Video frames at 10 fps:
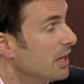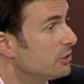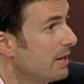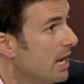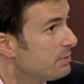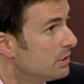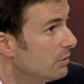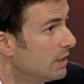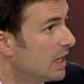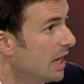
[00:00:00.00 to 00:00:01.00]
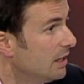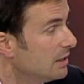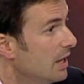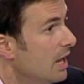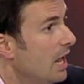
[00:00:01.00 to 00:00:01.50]
Now, to be absolutely clear,
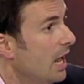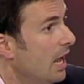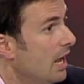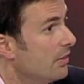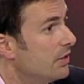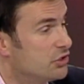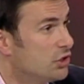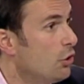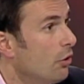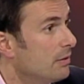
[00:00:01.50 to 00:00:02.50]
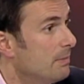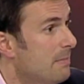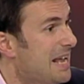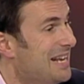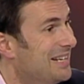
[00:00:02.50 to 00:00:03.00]
uh, this does not
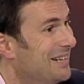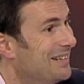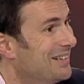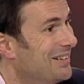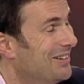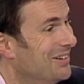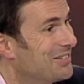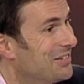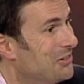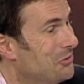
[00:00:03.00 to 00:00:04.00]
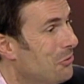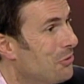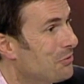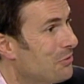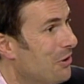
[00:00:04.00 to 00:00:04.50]
mean that
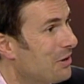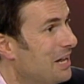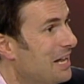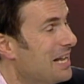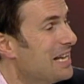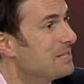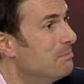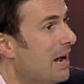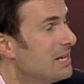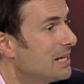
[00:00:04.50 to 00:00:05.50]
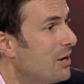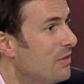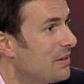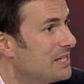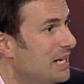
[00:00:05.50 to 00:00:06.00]
Northern Rock is bust. I don't
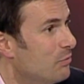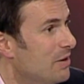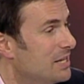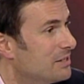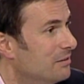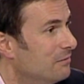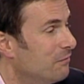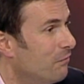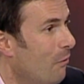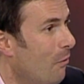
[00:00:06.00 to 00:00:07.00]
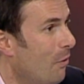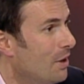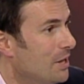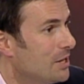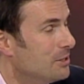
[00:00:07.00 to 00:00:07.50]
think there's any reason for
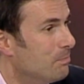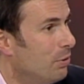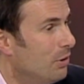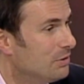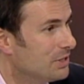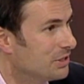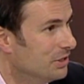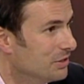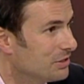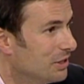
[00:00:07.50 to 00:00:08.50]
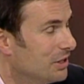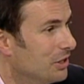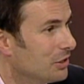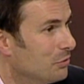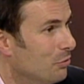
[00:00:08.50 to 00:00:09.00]
depositors
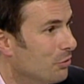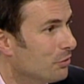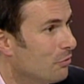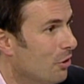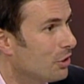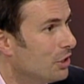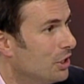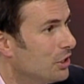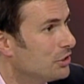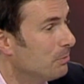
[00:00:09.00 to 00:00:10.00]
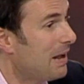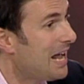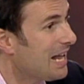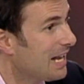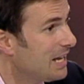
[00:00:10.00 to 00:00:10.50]
at Northern Rock to
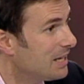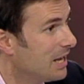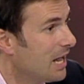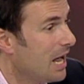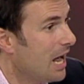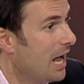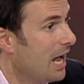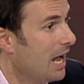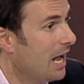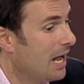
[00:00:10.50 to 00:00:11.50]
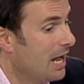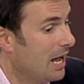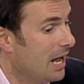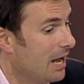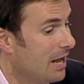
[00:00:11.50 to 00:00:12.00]
panic. But uh, panic
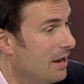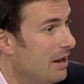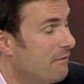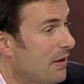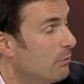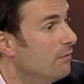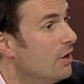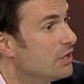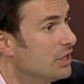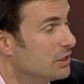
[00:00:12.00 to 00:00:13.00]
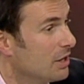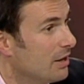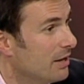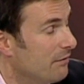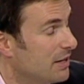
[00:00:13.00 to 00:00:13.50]
they did. Uh, fact, and privately,
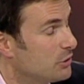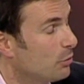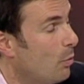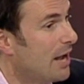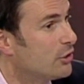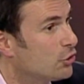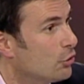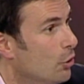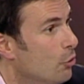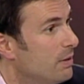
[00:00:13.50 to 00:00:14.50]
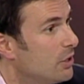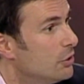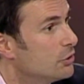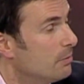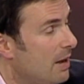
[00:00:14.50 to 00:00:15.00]
I've always felt that
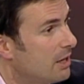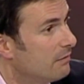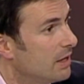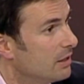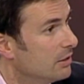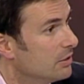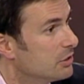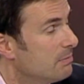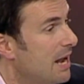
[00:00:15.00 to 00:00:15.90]
Robert's tone didn't help.